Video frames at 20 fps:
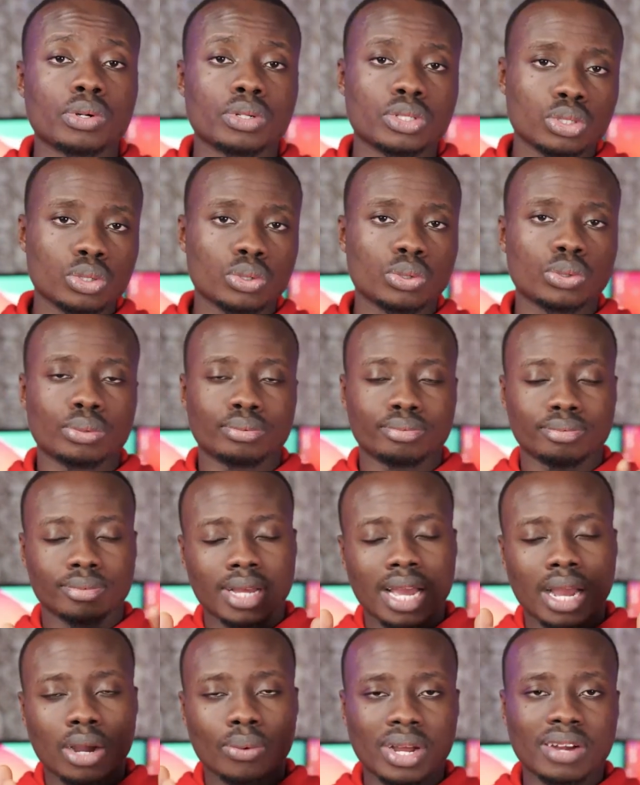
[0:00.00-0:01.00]
So
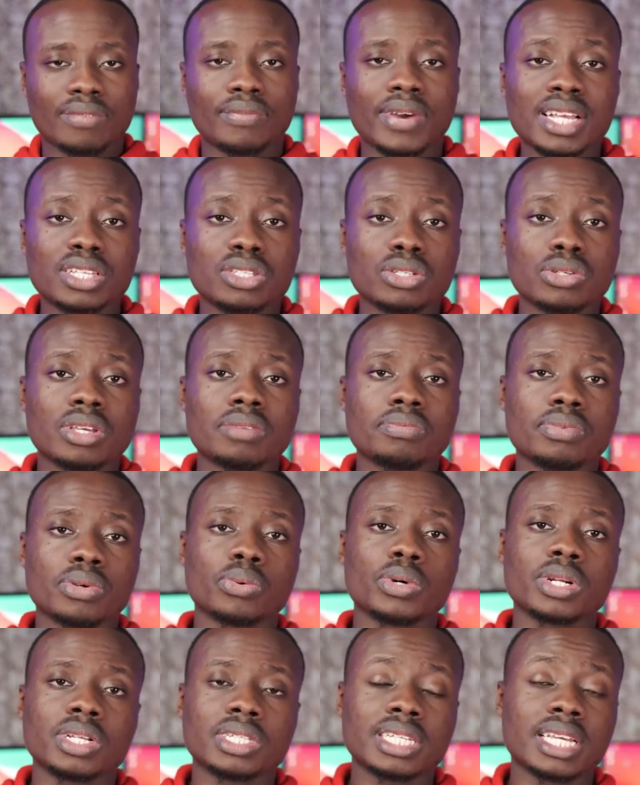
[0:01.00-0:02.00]
I would advise you, if you
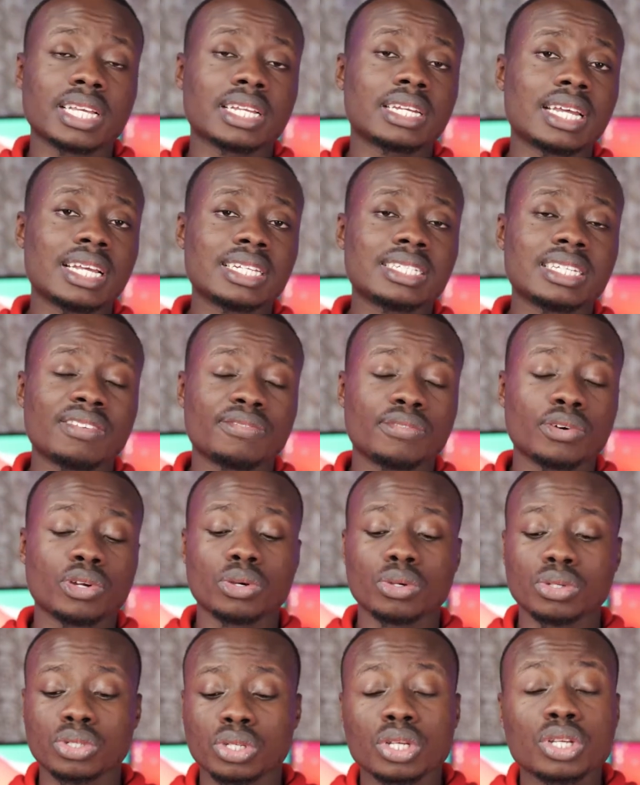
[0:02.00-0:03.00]
want to take nighttime
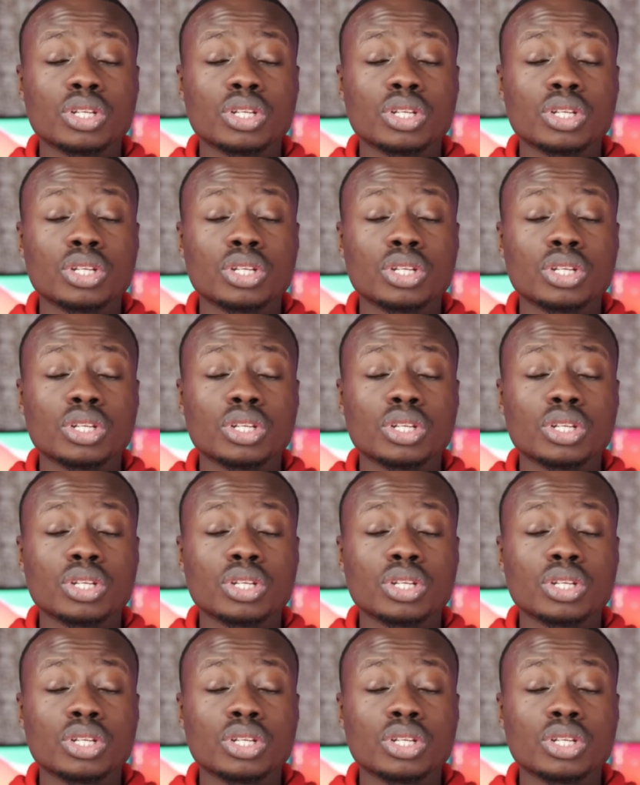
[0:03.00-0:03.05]
photos,